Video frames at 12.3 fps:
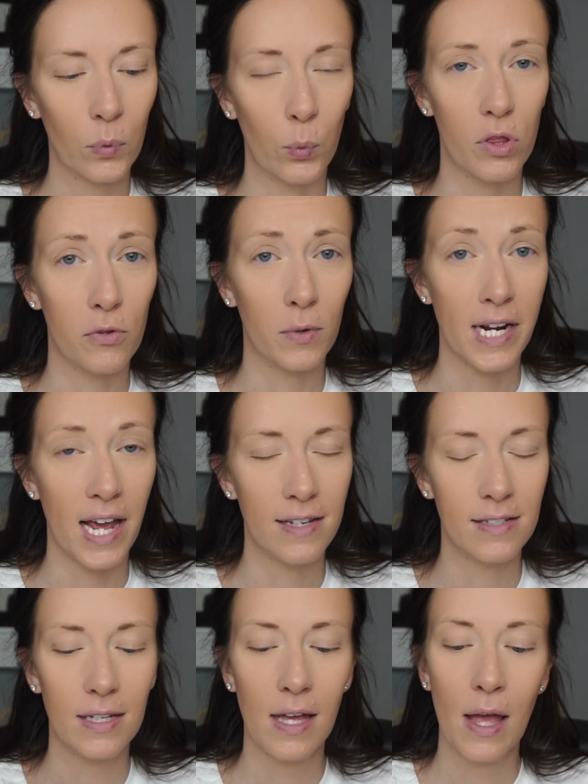with 3
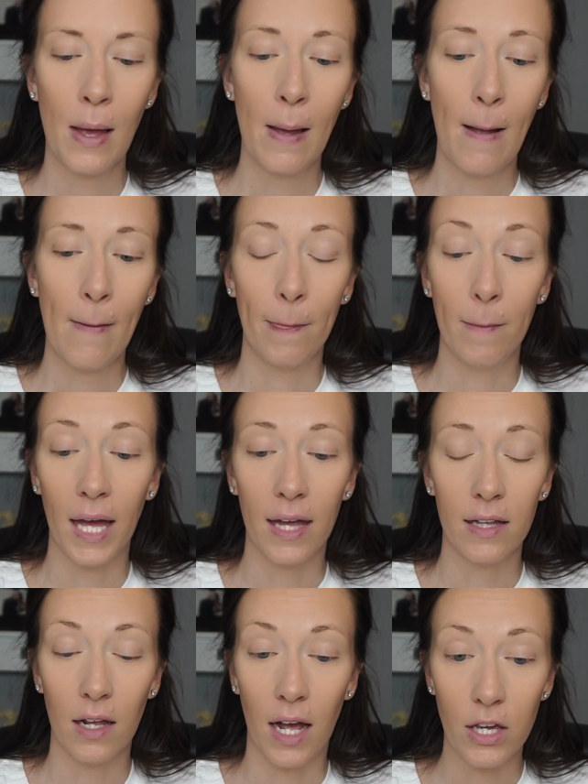A's.
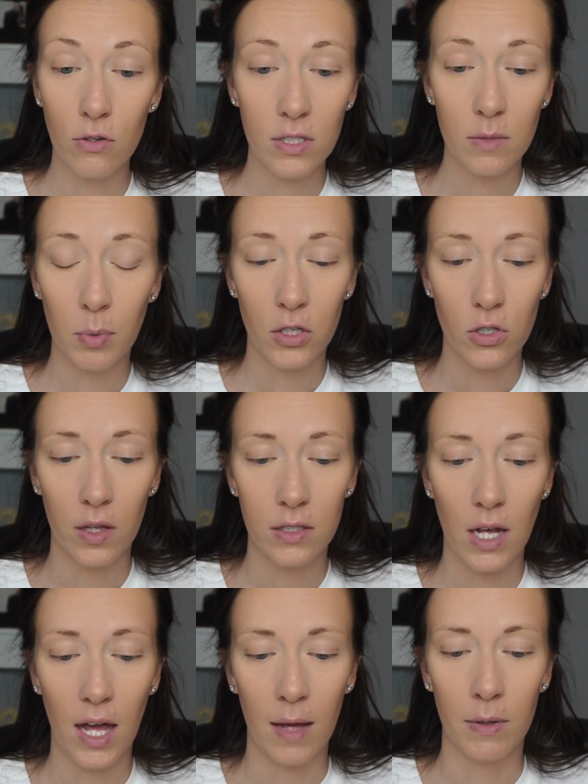But I use this blush all the
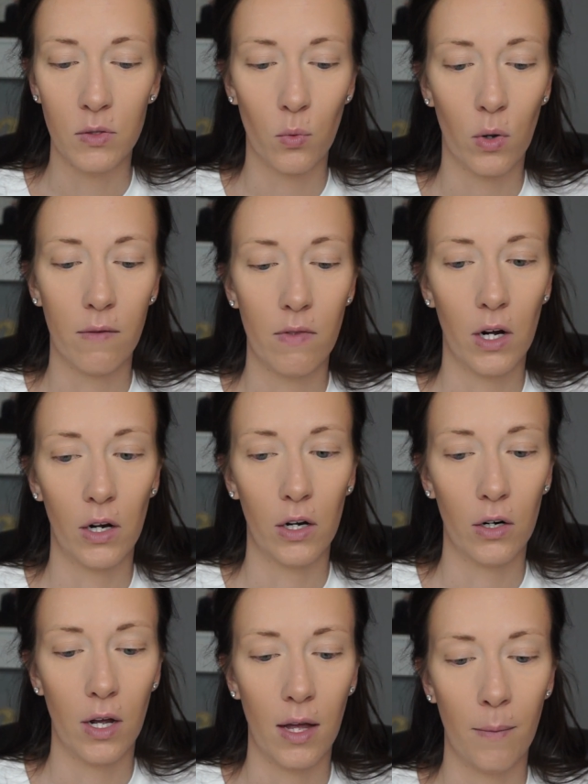time. It's one of
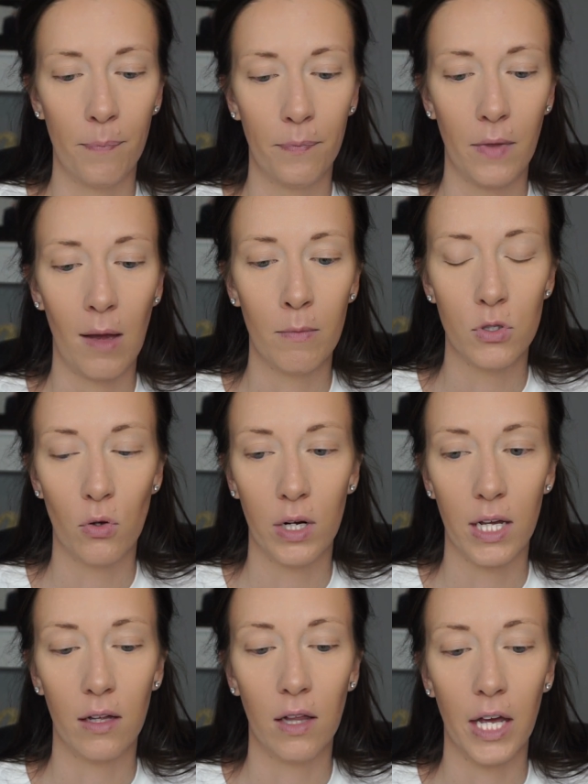their
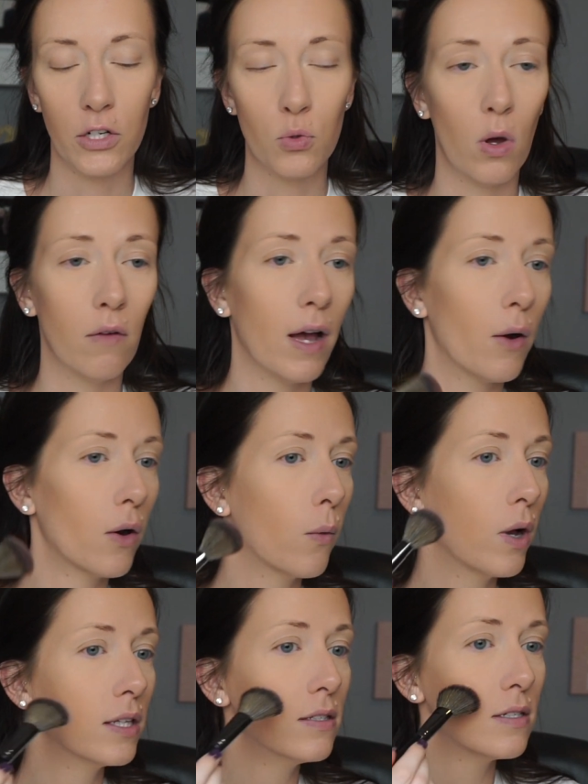Amazonian Clay 12-hour
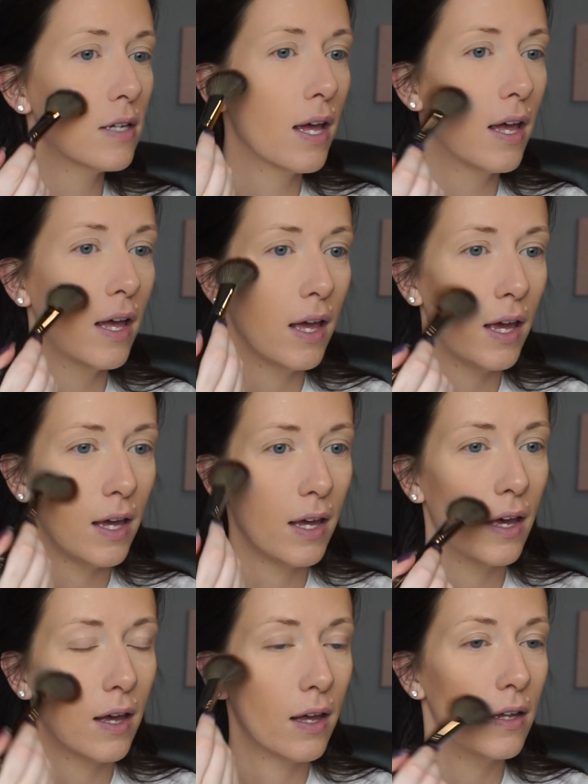ones,
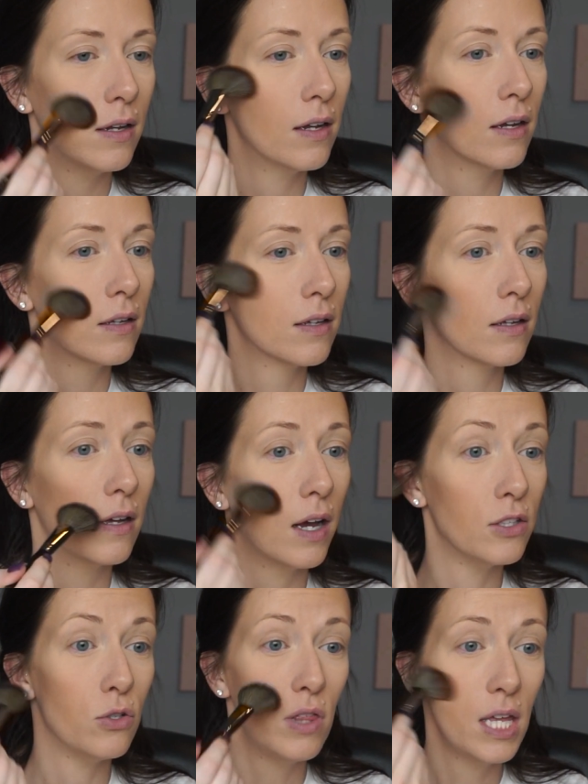and
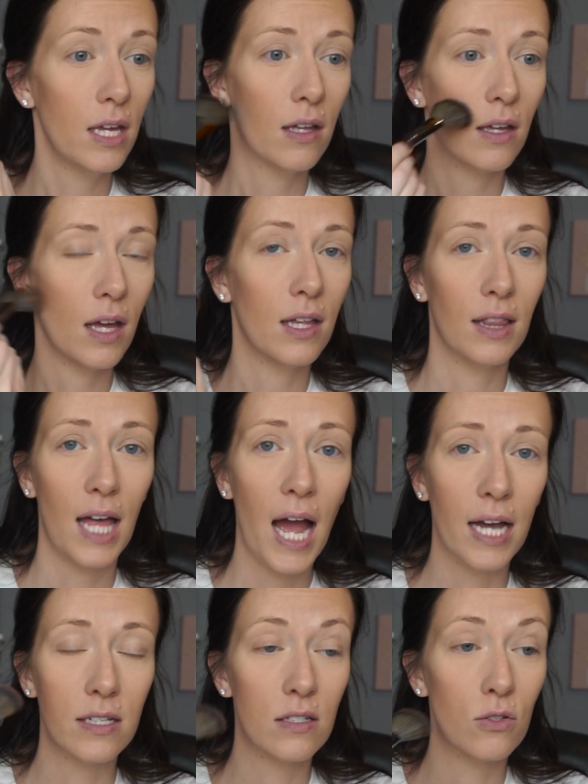I do think it
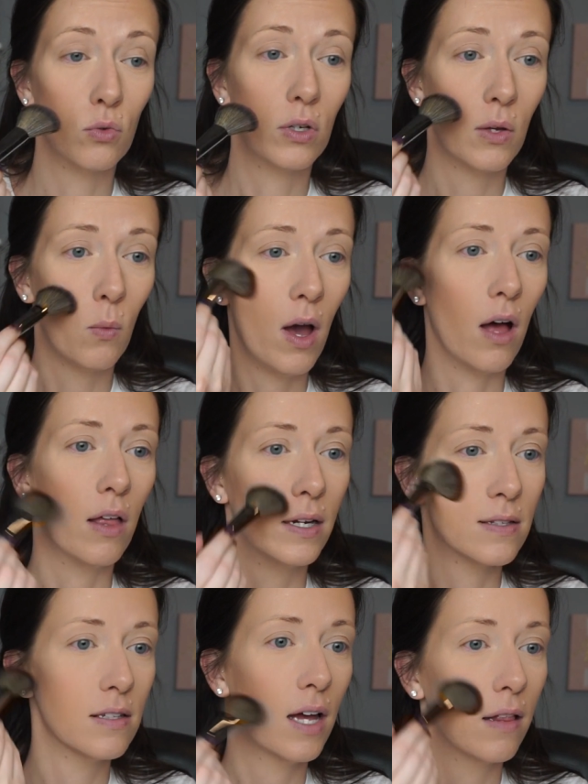lasts really well. And
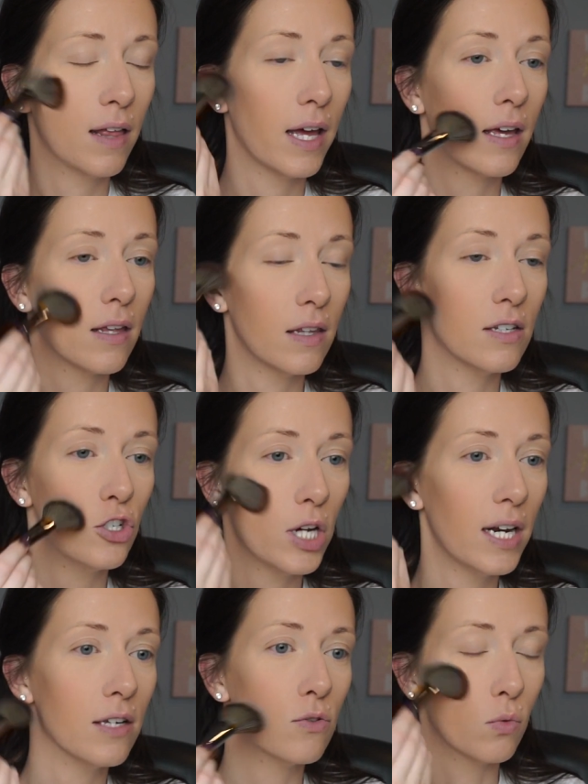it's not like, this
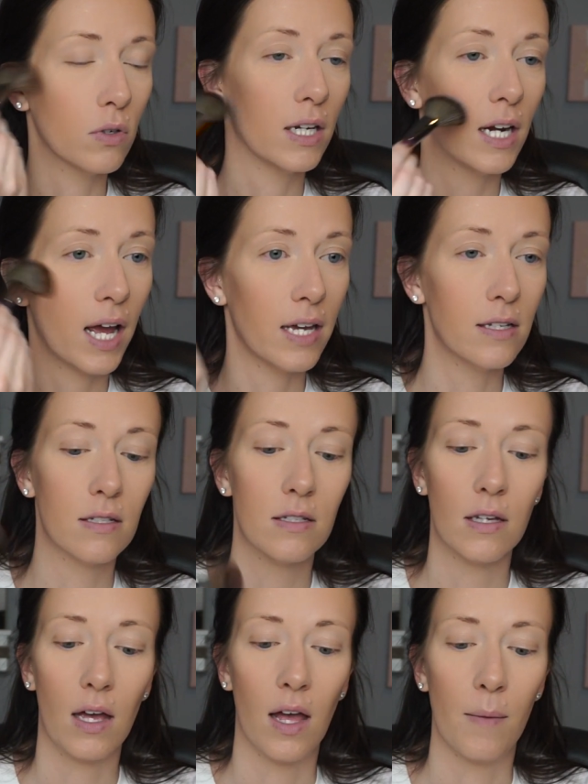shade is really
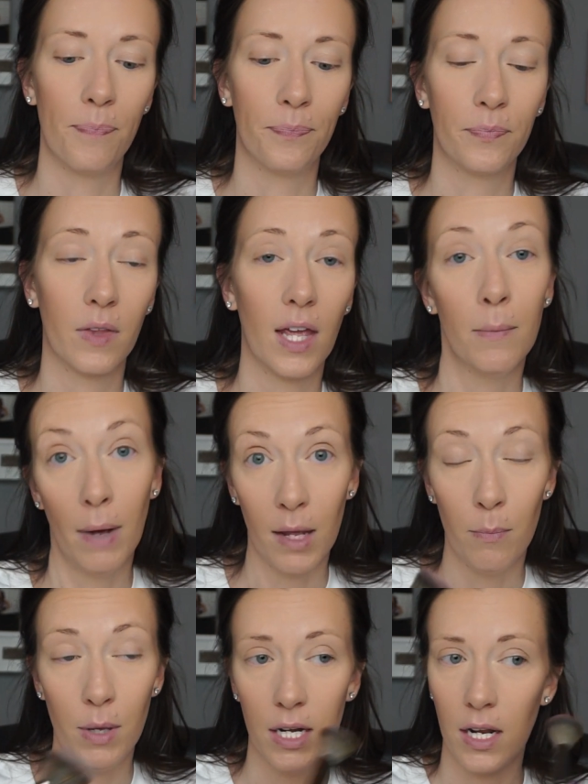nice, in my
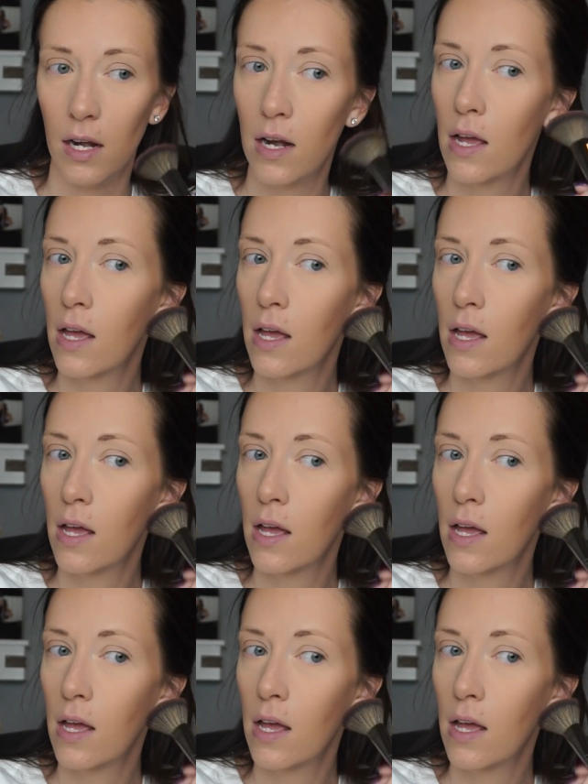opinion,